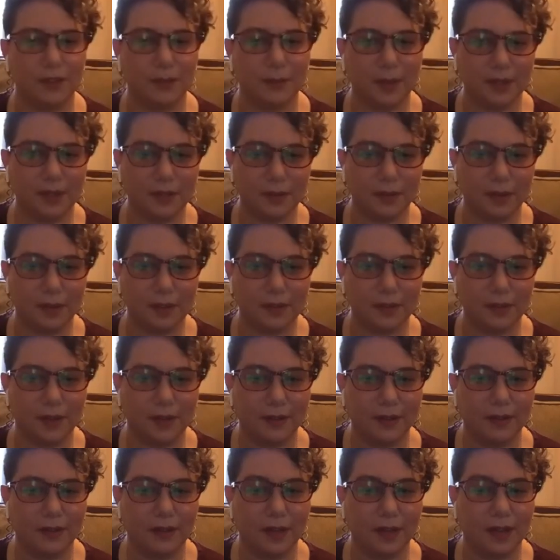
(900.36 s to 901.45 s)
restaurants
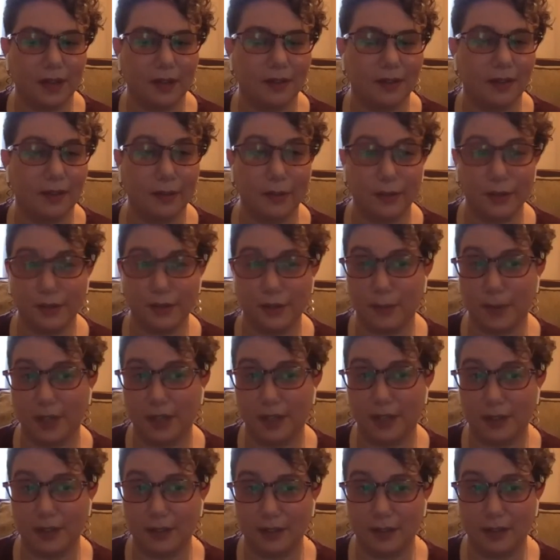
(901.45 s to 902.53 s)
found at health
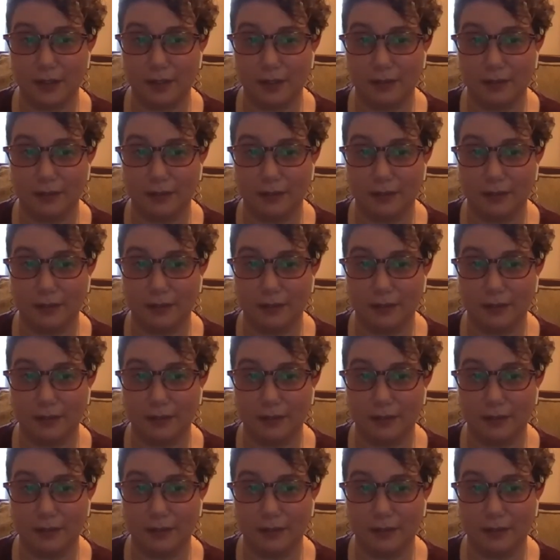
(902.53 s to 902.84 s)
spas?